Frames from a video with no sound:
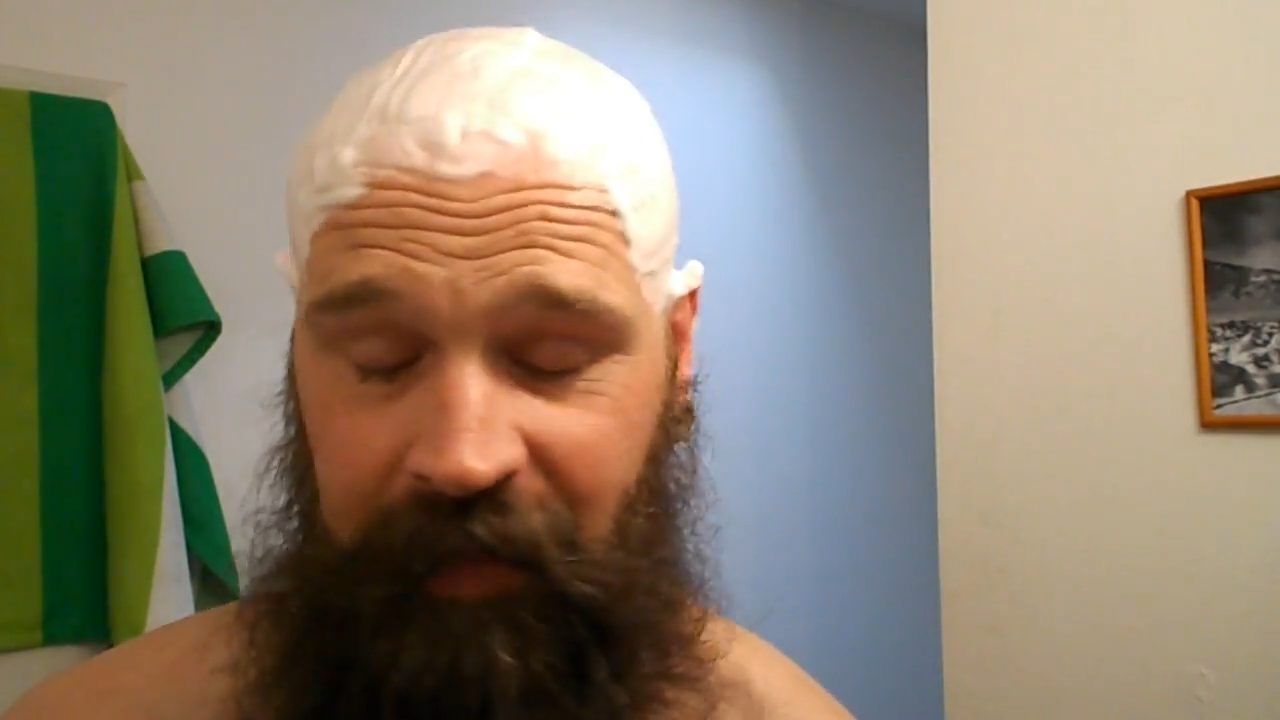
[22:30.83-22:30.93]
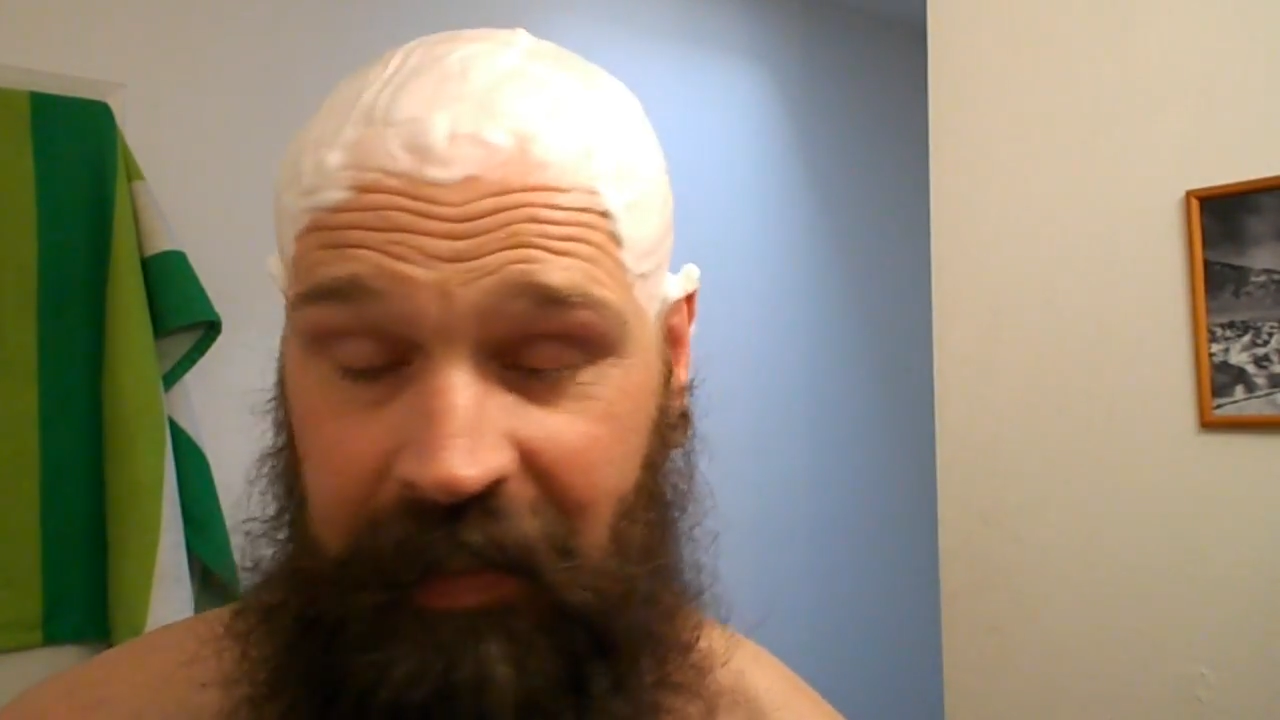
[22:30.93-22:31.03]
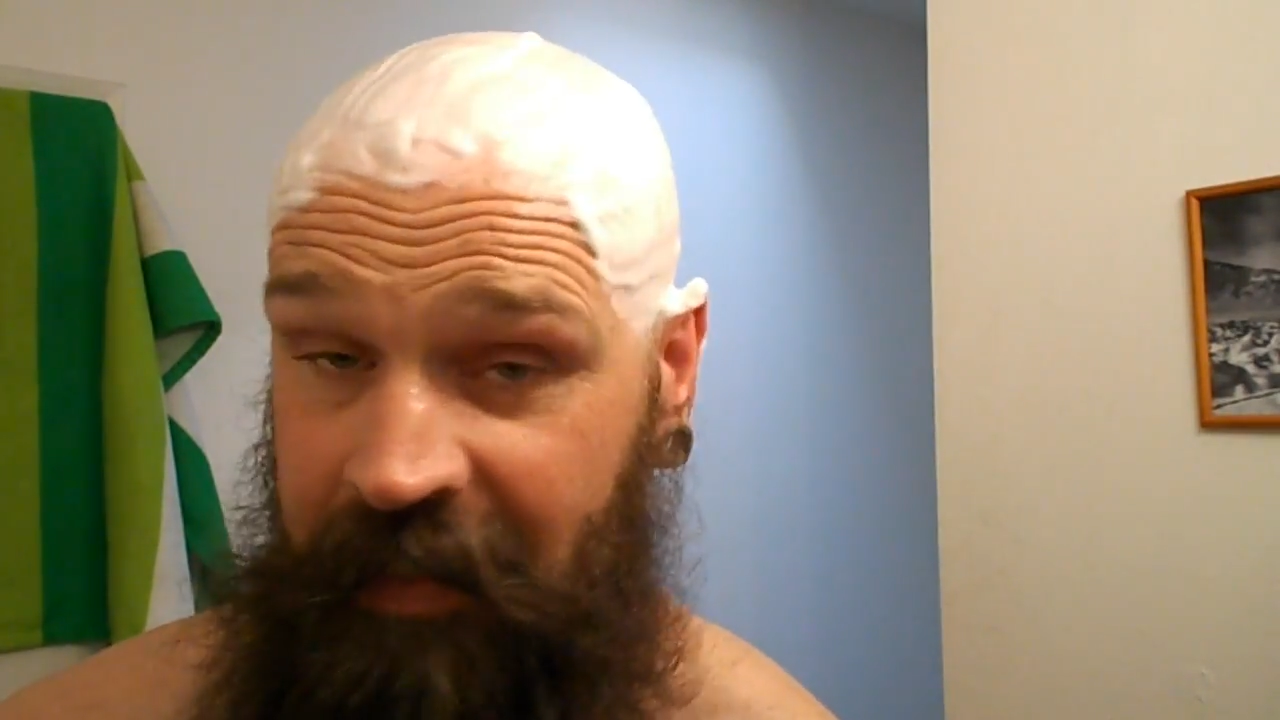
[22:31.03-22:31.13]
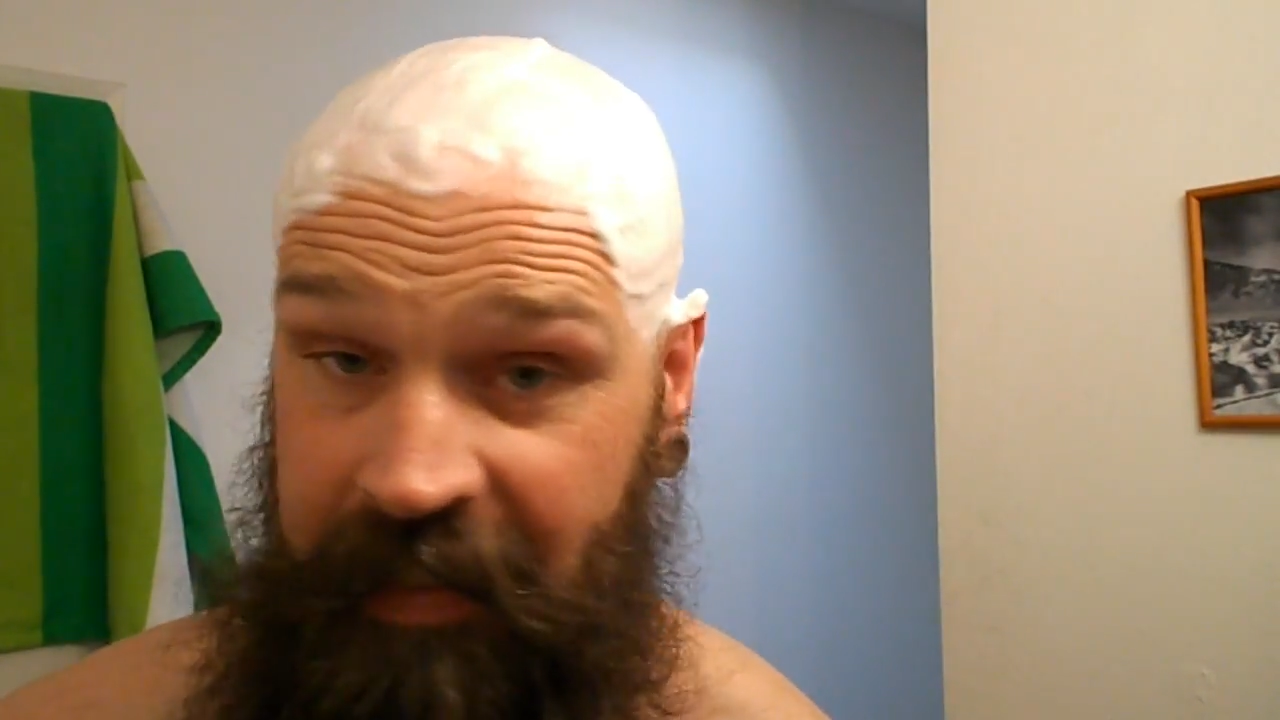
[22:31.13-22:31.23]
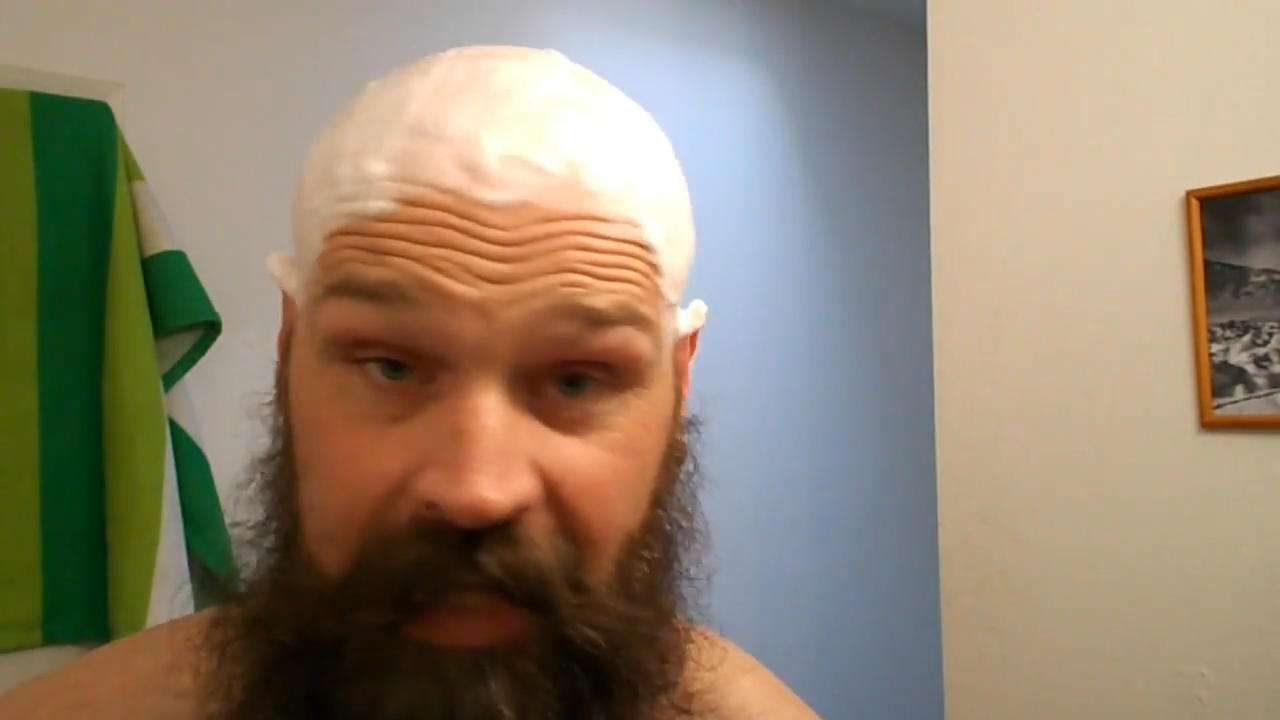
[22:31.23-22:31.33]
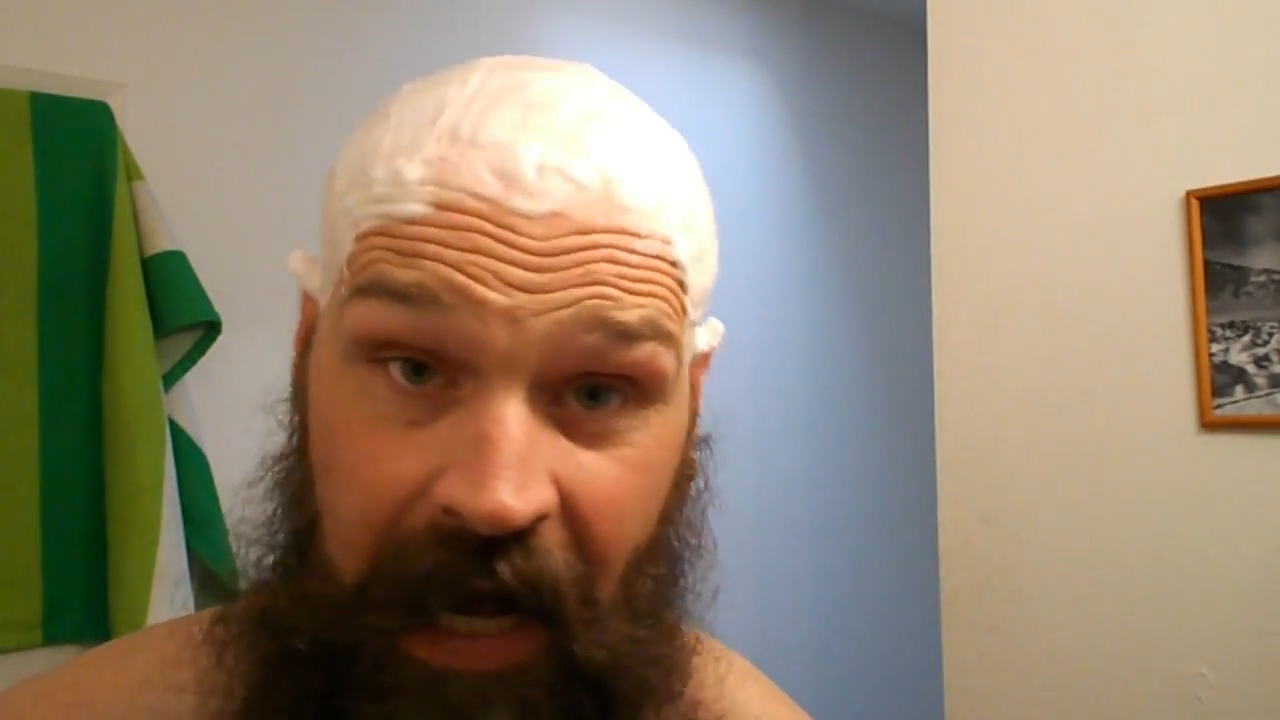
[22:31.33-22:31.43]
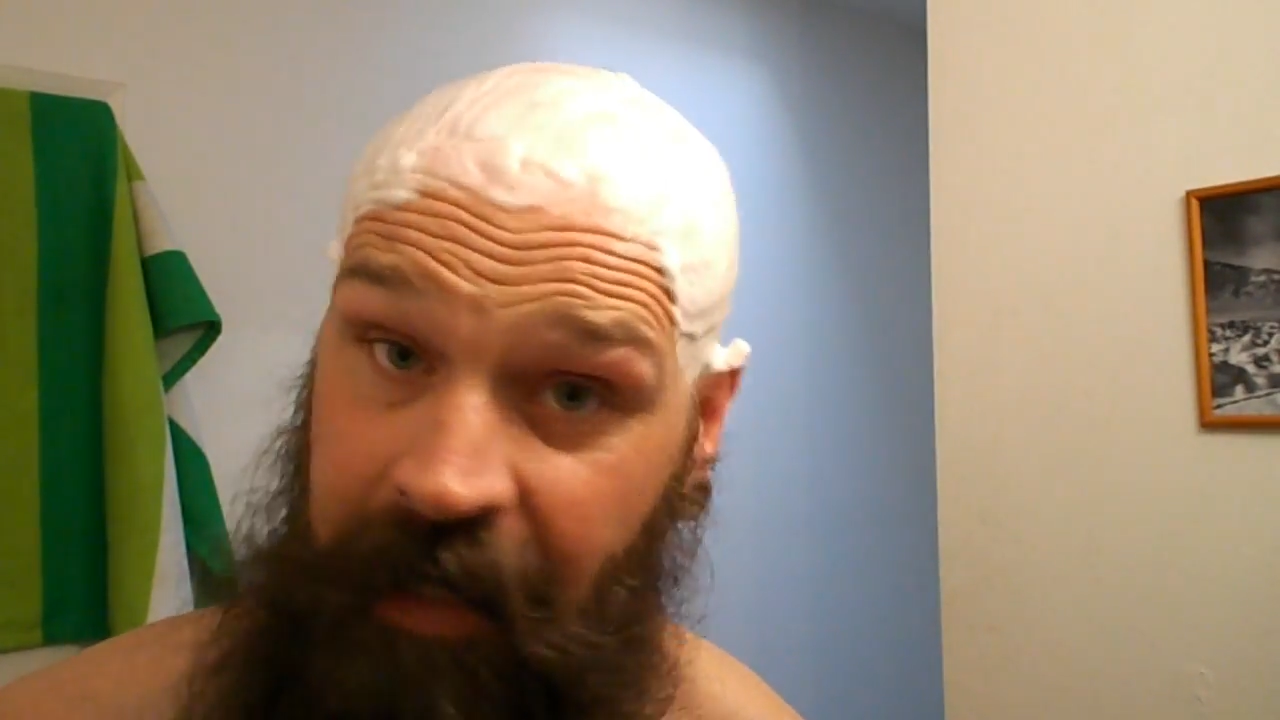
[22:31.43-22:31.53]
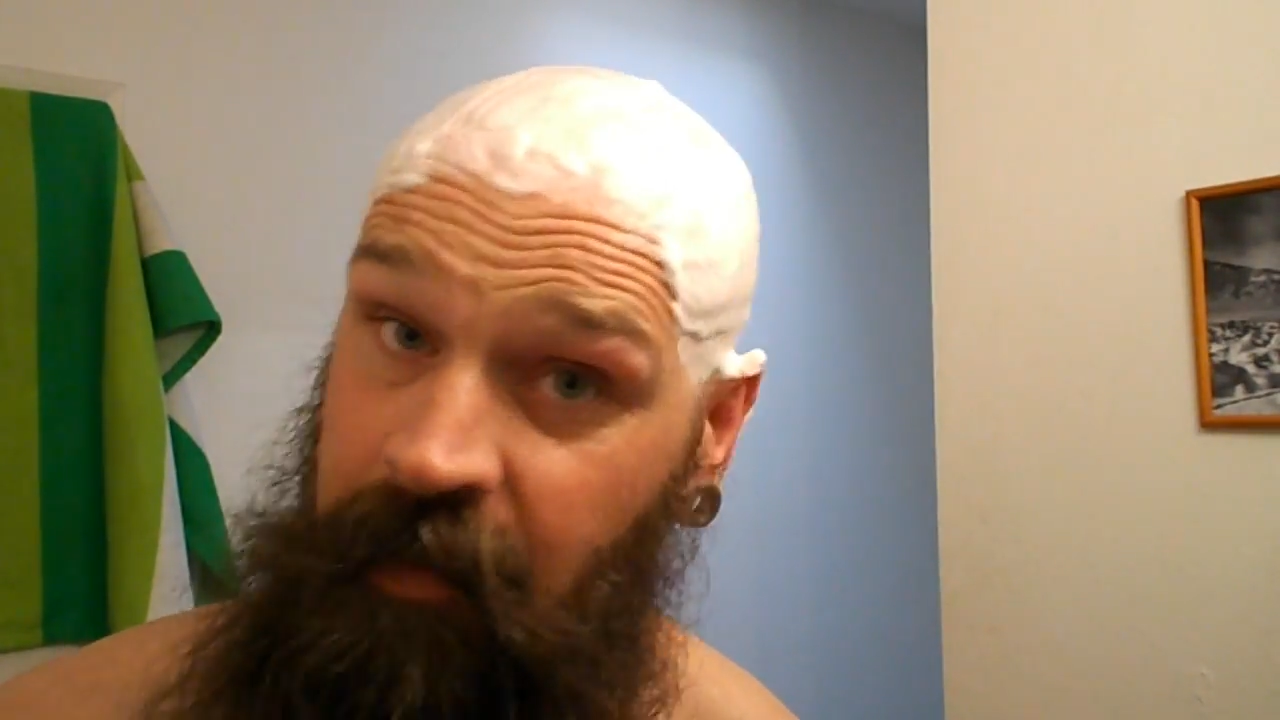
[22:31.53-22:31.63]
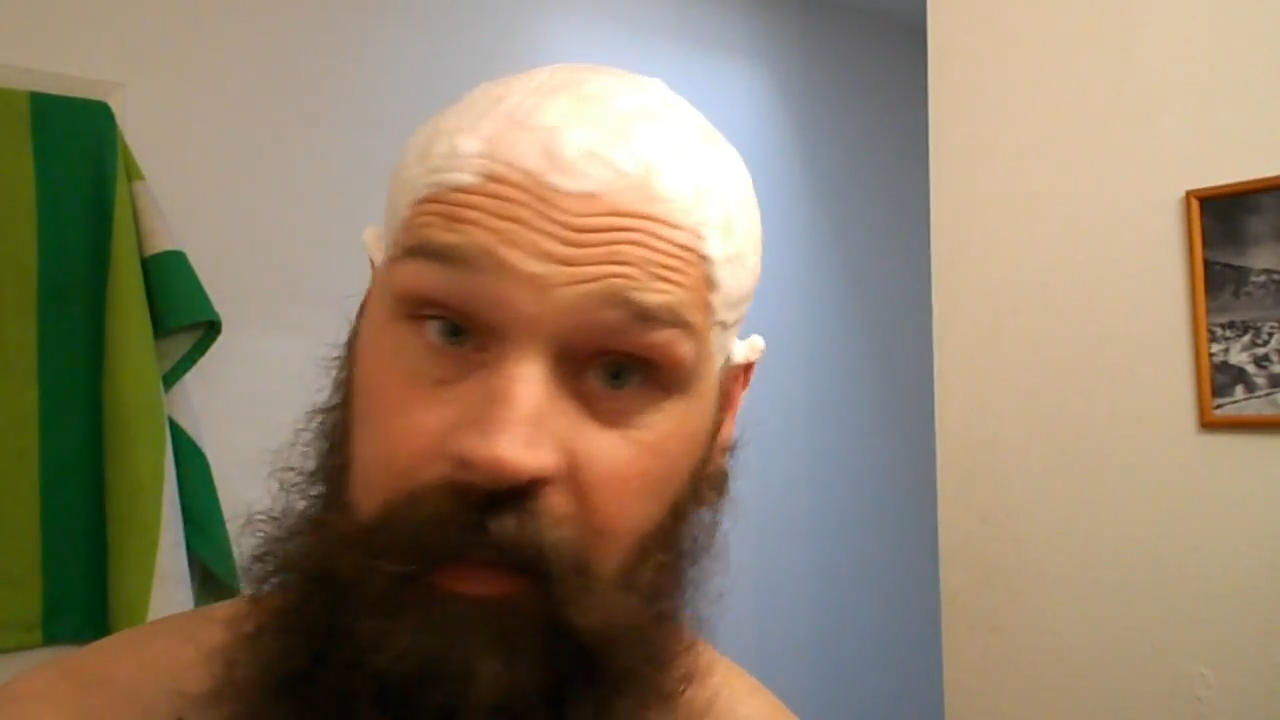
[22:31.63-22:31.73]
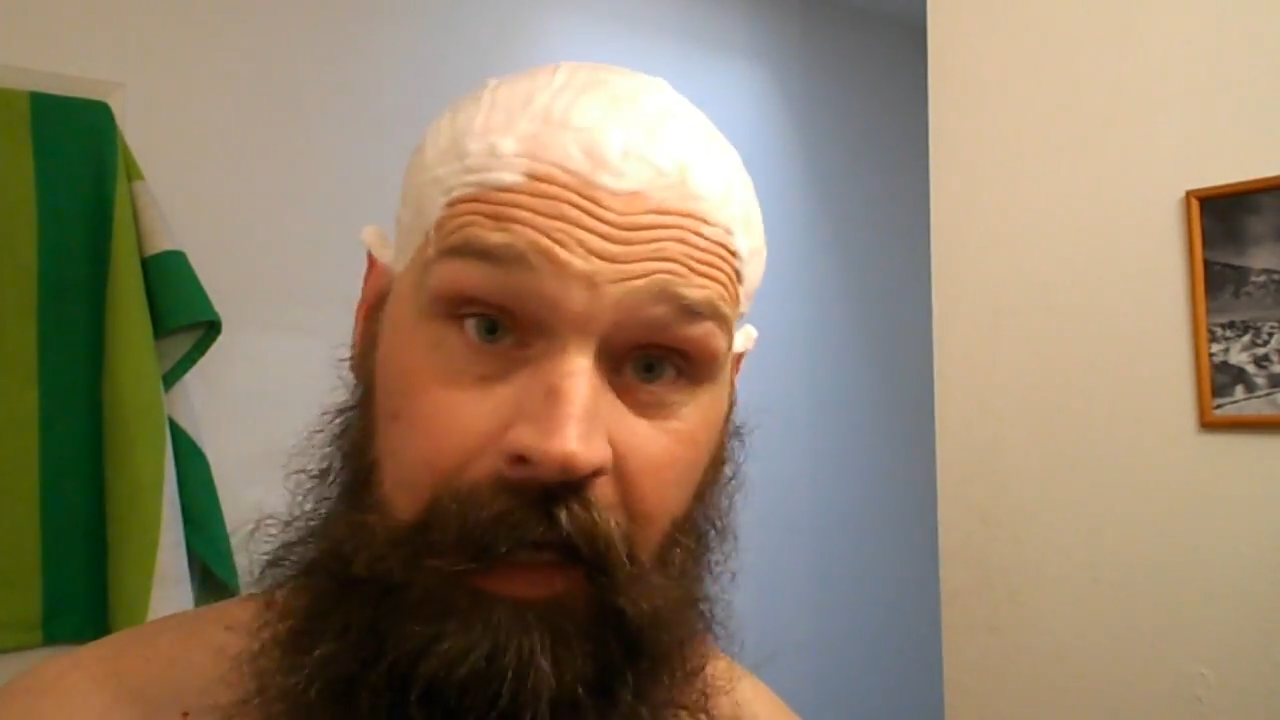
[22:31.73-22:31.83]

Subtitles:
it's not going